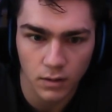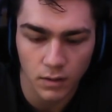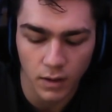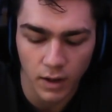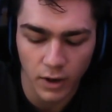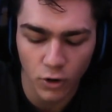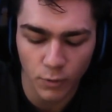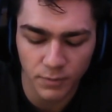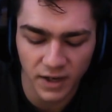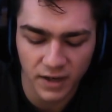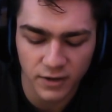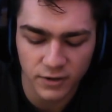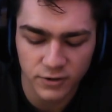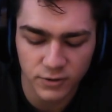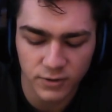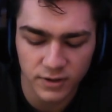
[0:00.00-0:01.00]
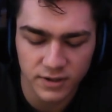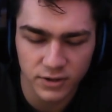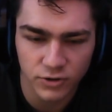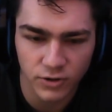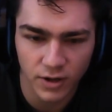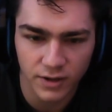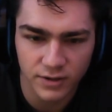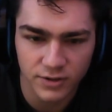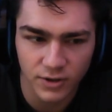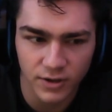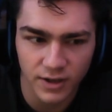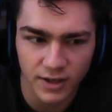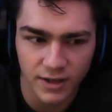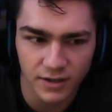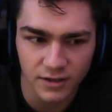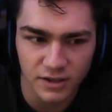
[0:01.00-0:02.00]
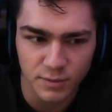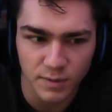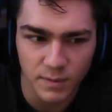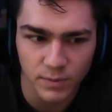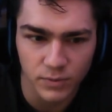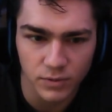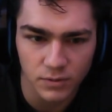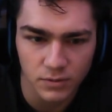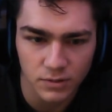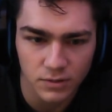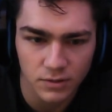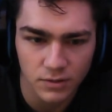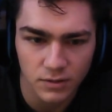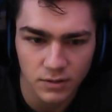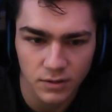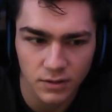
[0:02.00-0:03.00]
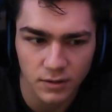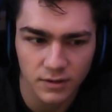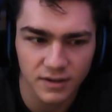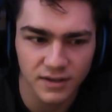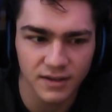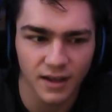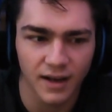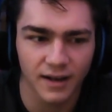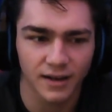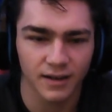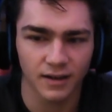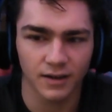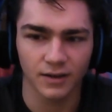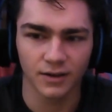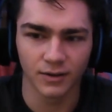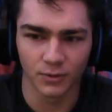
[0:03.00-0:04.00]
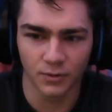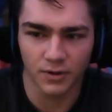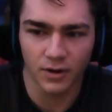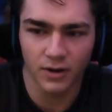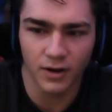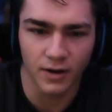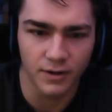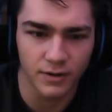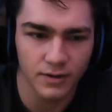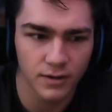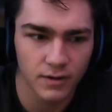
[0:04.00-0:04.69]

I hope Nekazu doesn't try to start eating these people. Oh, God.